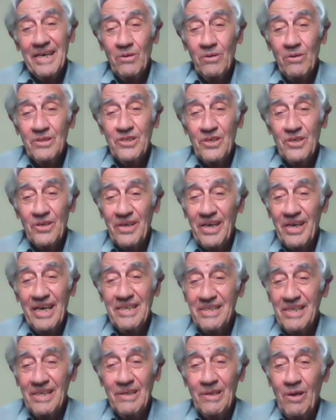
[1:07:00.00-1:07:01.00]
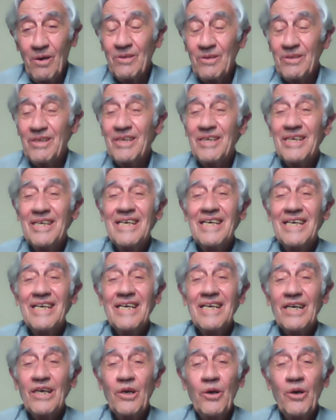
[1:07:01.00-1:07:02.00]
also gained a lot.
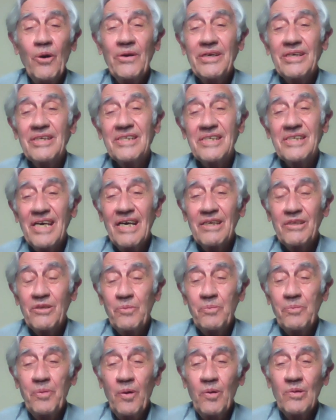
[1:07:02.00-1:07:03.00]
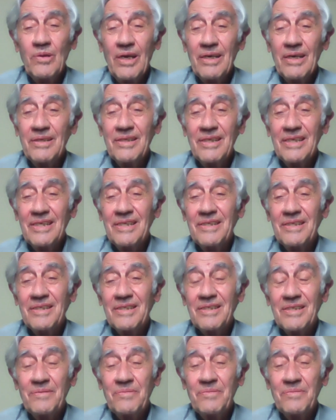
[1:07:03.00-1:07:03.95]
Going there to Poland and